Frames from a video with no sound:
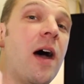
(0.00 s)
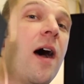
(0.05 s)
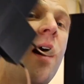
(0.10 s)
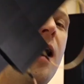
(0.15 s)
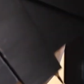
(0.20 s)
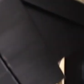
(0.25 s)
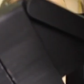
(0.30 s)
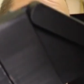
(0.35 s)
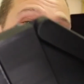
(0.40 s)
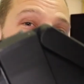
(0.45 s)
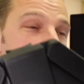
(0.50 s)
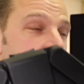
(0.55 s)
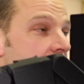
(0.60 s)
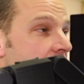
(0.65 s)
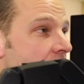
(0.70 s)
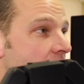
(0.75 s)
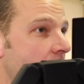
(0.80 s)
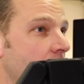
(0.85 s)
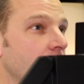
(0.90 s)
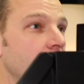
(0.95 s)
eyes
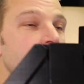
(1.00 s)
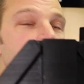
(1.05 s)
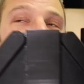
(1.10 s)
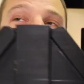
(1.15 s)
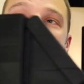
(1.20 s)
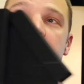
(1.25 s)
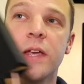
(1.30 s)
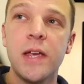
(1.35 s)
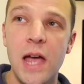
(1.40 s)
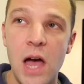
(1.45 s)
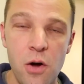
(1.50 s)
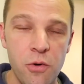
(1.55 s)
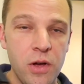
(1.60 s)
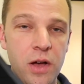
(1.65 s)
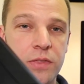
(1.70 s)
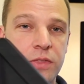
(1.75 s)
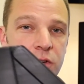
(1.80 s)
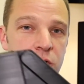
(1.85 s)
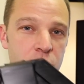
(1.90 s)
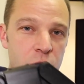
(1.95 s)
are looking out
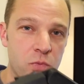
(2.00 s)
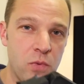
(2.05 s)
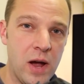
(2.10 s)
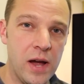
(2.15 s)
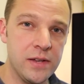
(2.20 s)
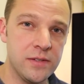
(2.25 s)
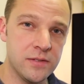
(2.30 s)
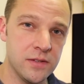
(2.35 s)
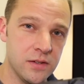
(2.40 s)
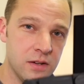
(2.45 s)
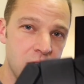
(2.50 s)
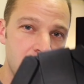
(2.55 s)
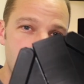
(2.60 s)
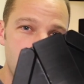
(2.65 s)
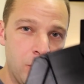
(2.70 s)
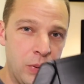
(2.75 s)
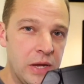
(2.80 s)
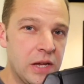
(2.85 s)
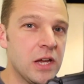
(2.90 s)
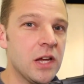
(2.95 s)
on the horizon,
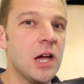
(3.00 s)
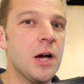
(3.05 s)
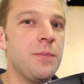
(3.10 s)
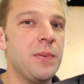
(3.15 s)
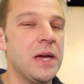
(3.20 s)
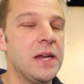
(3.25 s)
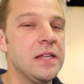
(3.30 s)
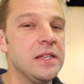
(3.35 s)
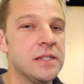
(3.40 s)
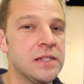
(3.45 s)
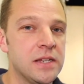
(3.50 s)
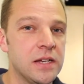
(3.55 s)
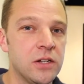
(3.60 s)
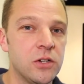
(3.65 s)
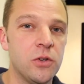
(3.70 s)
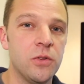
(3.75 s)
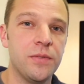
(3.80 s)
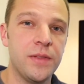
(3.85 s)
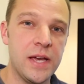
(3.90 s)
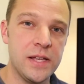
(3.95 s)
picking up any
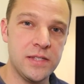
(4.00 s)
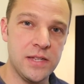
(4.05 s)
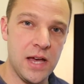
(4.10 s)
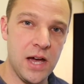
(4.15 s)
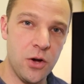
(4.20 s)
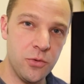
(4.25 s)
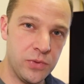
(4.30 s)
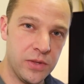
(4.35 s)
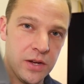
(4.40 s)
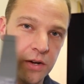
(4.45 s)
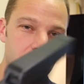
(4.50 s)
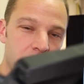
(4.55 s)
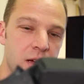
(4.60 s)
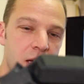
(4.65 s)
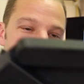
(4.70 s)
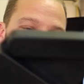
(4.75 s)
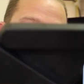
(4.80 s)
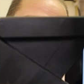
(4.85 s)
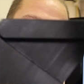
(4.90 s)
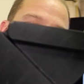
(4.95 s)
signal that's out there.
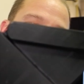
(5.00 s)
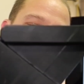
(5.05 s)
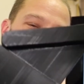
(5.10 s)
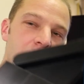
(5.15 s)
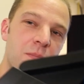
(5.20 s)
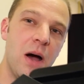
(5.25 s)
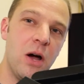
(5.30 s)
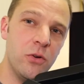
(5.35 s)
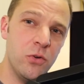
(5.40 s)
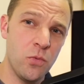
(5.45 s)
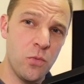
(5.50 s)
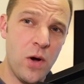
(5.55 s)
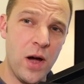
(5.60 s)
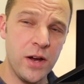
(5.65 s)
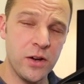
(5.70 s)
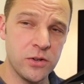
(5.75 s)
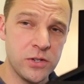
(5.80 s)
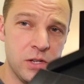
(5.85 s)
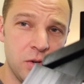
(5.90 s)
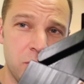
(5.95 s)
And the amount of
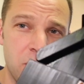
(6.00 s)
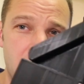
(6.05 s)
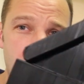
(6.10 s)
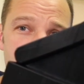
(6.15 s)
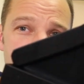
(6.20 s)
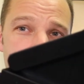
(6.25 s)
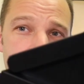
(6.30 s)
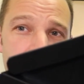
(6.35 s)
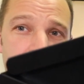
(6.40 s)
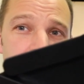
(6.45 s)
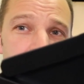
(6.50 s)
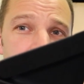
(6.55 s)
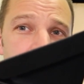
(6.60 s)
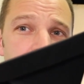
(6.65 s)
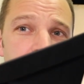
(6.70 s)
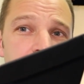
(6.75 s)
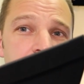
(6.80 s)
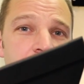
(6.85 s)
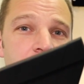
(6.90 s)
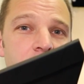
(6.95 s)
wires that we have
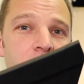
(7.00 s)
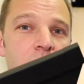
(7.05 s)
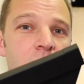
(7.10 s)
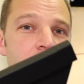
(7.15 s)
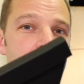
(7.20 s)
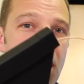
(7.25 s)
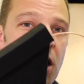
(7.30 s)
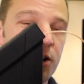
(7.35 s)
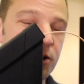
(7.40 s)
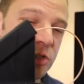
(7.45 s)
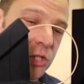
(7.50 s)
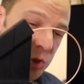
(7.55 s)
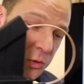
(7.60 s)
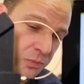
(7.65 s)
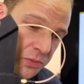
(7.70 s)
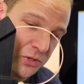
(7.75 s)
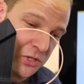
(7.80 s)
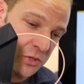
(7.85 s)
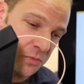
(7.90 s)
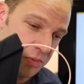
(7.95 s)
on here are
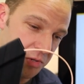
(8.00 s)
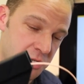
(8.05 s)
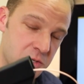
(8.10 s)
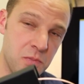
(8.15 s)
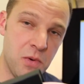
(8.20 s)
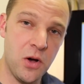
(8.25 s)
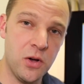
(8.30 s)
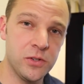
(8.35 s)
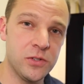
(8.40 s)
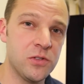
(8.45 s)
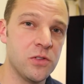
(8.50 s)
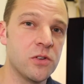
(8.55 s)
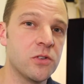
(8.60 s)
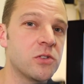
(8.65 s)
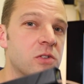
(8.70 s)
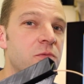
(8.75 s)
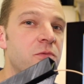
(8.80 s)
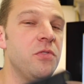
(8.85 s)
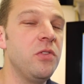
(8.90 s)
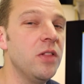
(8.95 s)
super, super small, so
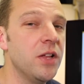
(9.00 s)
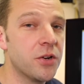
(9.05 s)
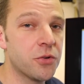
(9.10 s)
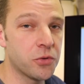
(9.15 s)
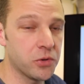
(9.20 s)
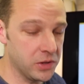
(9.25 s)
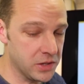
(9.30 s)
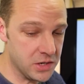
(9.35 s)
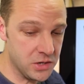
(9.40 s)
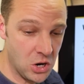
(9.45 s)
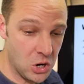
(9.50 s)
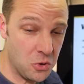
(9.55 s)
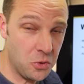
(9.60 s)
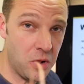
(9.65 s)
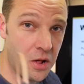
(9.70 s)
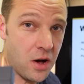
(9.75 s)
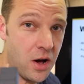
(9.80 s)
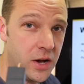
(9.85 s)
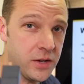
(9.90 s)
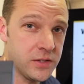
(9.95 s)
there's literally no
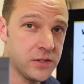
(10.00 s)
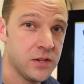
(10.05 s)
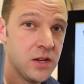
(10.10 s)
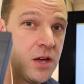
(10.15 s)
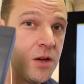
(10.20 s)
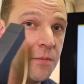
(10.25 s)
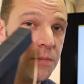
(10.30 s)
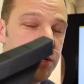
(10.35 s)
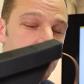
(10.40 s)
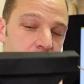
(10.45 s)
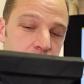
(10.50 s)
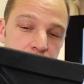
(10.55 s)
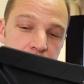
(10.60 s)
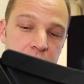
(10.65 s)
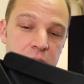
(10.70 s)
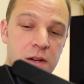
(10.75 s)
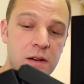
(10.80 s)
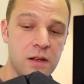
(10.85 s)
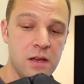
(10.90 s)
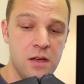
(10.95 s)
loss
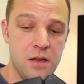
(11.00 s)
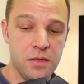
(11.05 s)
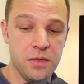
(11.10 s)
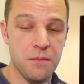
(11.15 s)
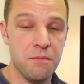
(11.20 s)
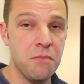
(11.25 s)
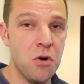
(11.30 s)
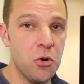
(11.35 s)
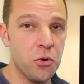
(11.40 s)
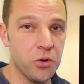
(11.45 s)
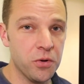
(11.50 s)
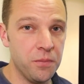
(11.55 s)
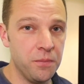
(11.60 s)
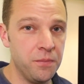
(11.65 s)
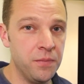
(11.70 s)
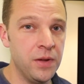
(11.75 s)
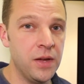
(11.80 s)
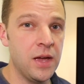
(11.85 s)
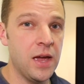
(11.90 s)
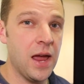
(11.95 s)
between the
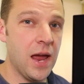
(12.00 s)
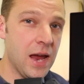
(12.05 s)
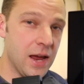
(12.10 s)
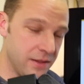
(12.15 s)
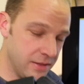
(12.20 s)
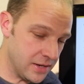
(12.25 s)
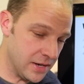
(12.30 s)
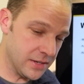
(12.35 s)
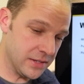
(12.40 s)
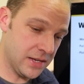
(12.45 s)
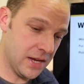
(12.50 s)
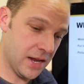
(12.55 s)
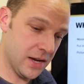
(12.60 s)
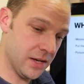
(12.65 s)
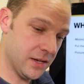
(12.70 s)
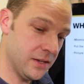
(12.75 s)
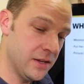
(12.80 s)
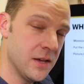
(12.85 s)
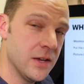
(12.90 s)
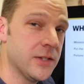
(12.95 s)
modem and the
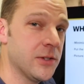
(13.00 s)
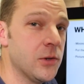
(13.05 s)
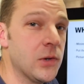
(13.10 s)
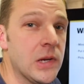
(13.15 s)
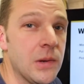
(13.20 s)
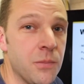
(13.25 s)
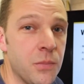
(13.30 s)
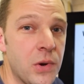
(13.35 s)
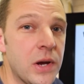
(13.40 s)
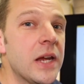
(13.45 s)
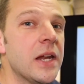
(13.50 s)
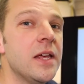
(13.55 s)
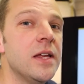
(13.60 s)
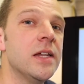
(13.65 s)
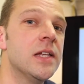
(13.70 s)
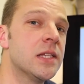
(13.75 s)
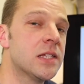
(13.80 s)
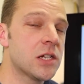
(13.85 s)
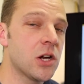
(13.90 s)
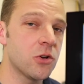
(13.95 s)
antenna, so we can bring it
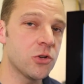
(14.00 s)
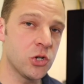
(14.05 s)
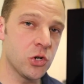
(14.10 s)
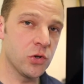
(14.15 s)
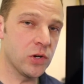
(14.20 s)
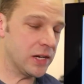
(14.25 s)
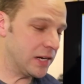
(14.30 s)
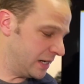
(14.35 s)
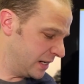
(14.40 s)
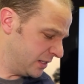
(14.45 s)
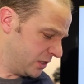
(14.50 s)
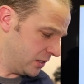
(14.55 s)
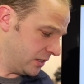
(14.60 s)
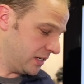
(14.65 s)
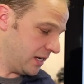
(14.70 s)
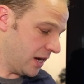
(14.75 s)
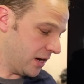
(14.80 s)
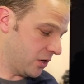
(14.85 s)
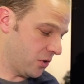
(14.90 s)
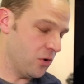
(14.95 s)
in and start turning it into
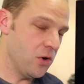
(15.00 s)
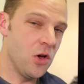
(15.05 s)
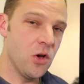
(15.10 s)
data